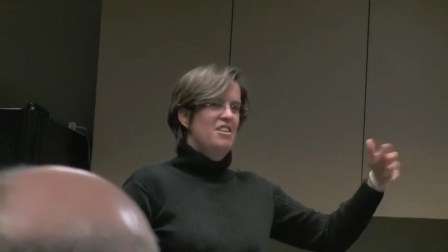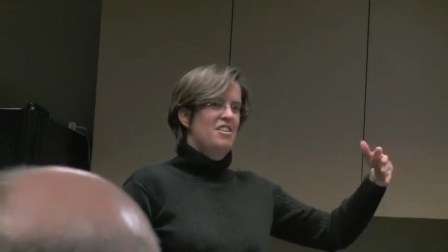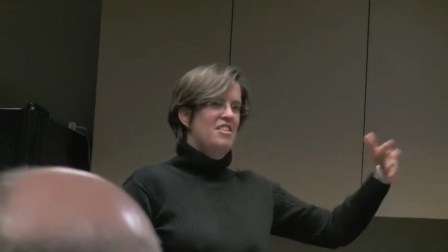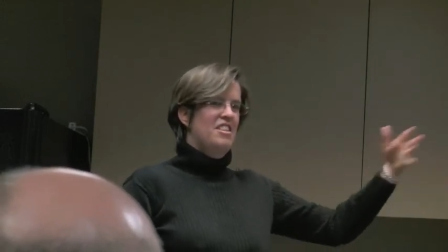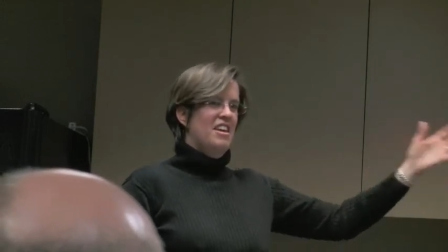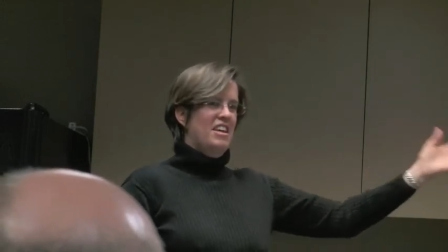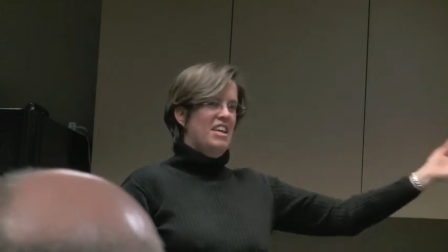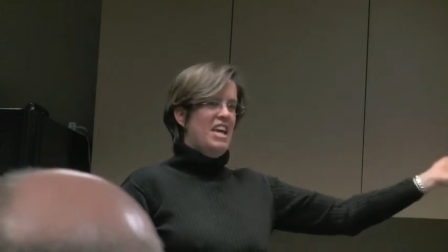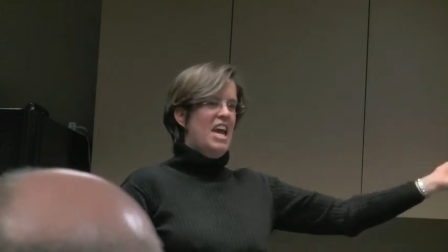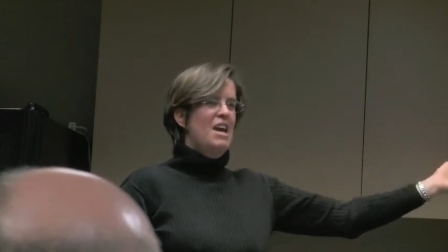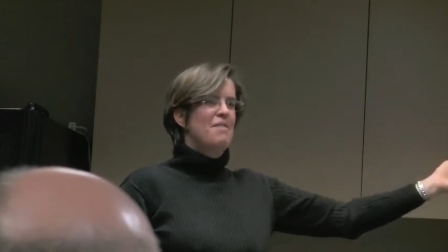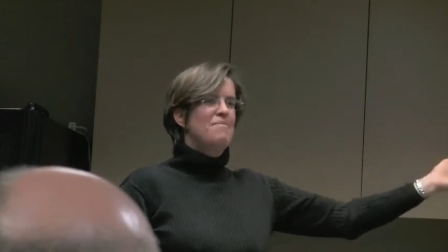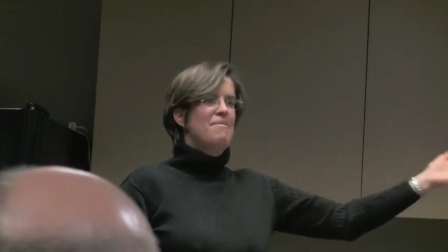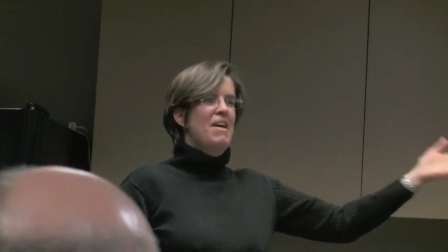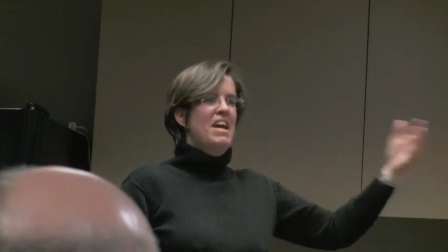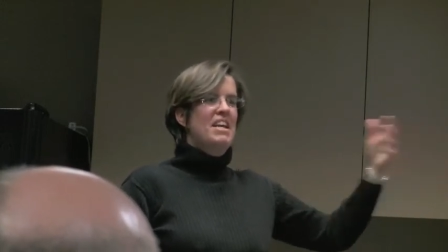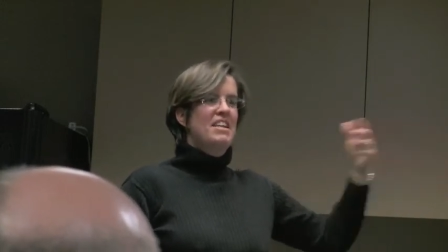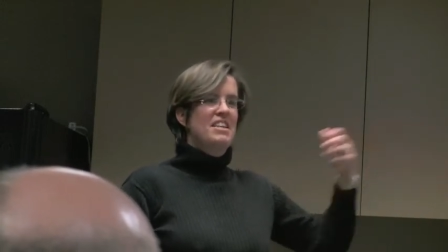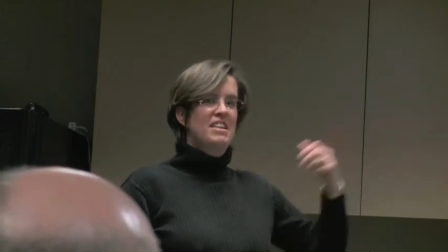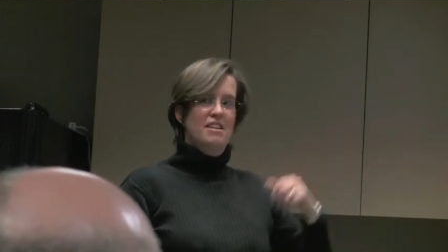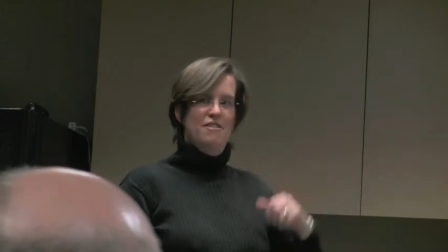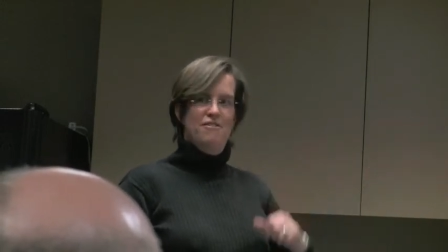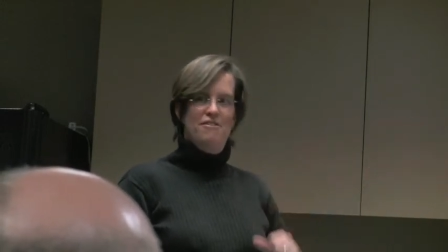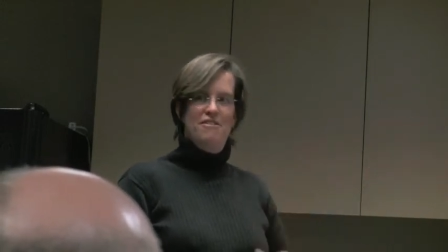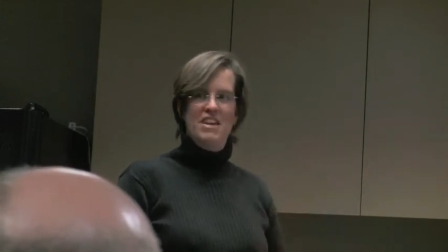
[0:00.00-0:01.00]
the campaign
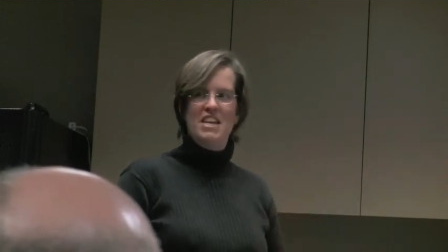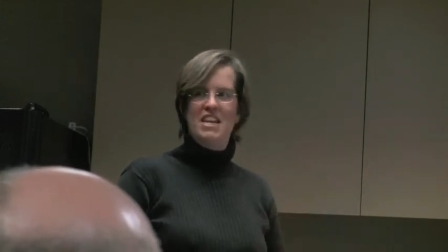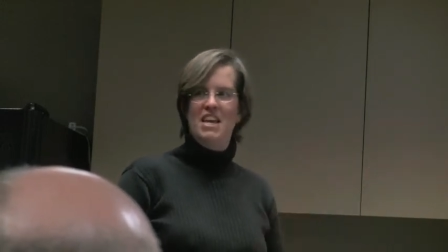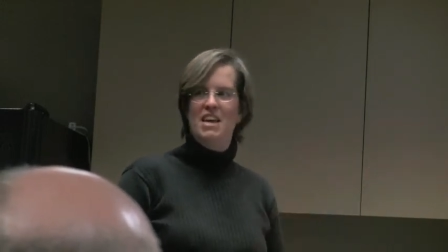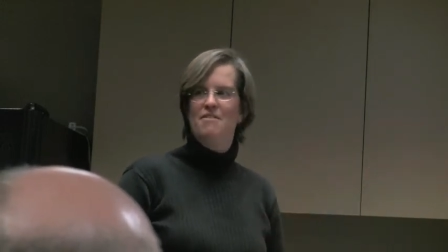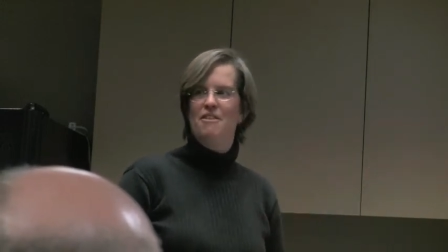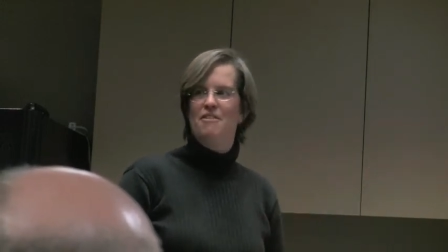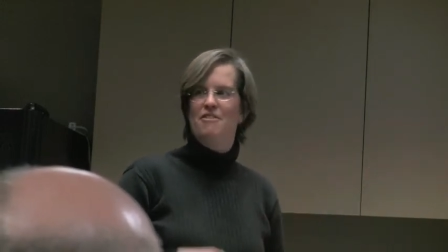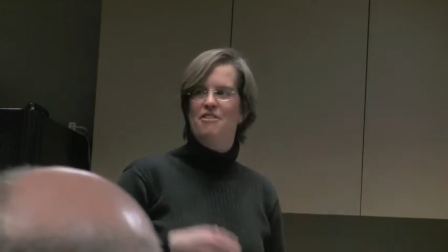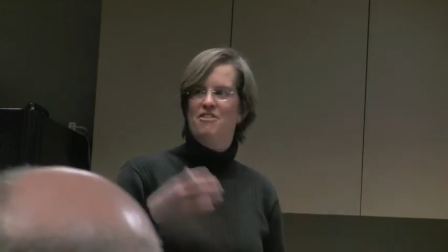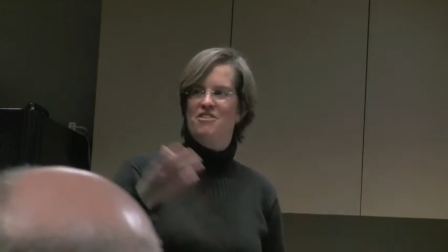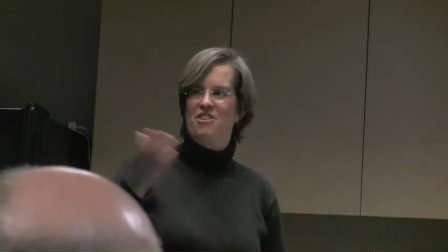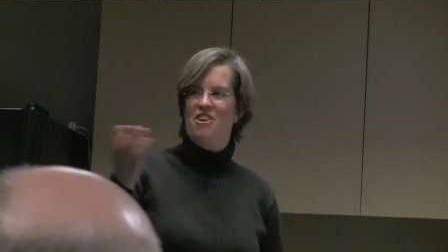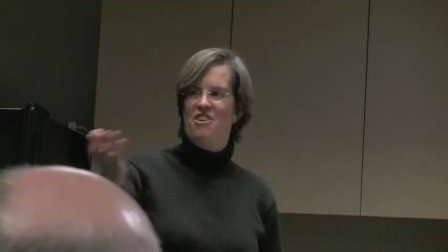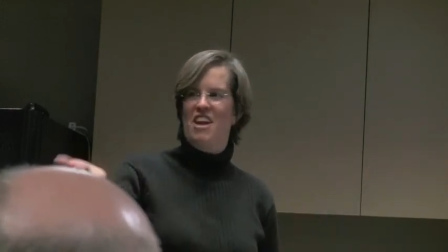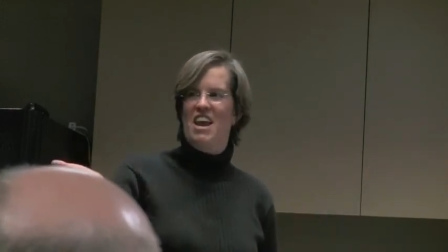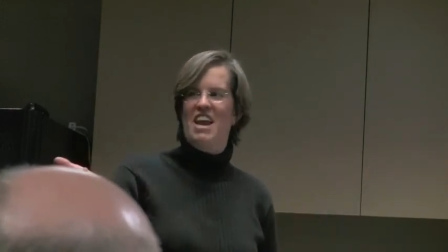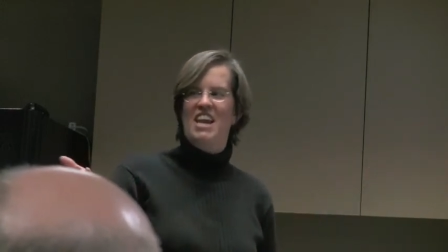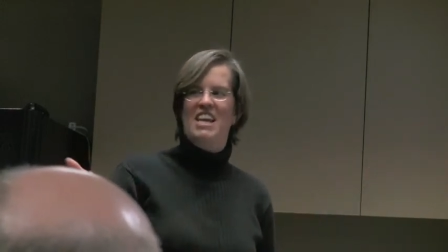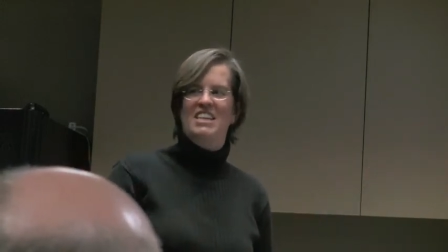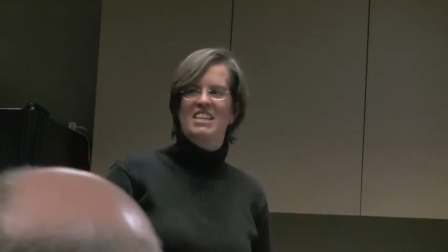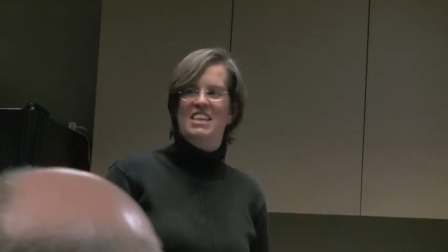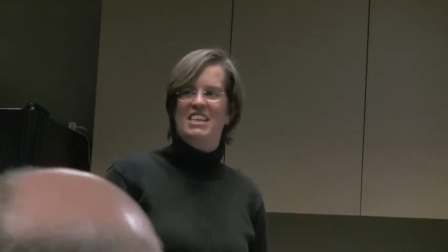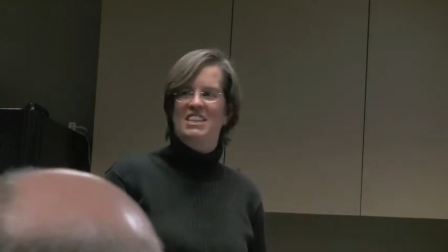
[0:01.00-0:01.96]
to defeat him, if you're donating